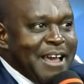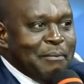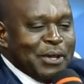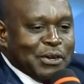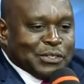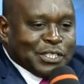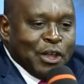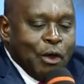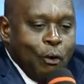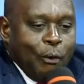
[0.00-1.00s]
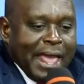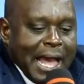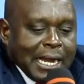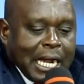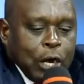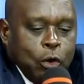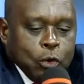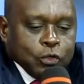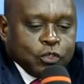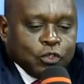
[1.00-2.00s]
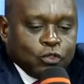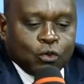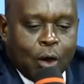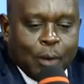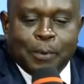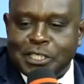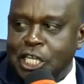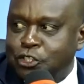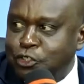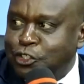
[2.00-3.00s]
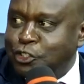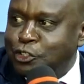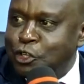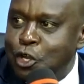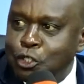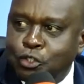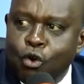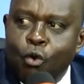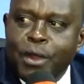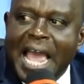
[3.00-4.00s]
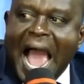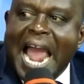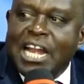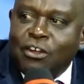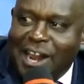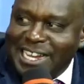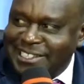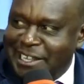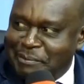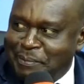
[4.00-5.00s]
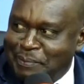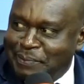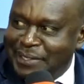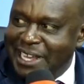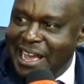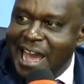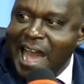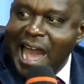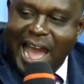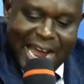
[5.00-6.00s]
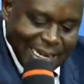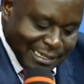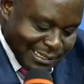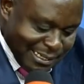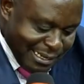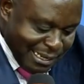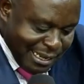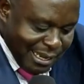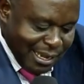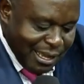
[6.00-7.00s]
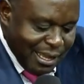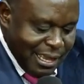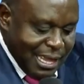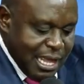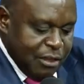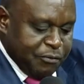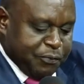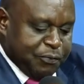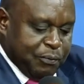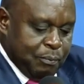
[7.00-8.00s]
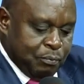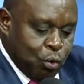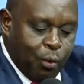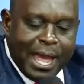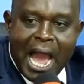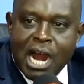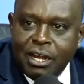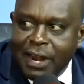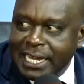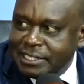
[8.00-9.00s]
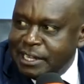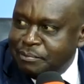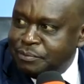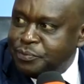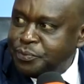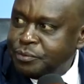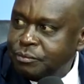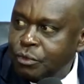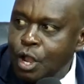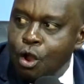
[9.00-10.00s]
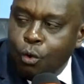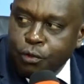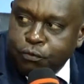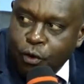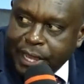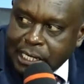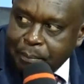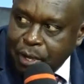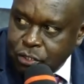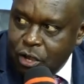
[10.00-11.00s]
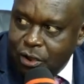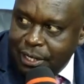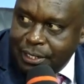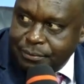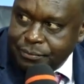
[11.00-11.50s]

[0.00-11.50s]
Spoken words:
Because we are close to our possessions. So we idolize them. And if we idolize them, we forget about God.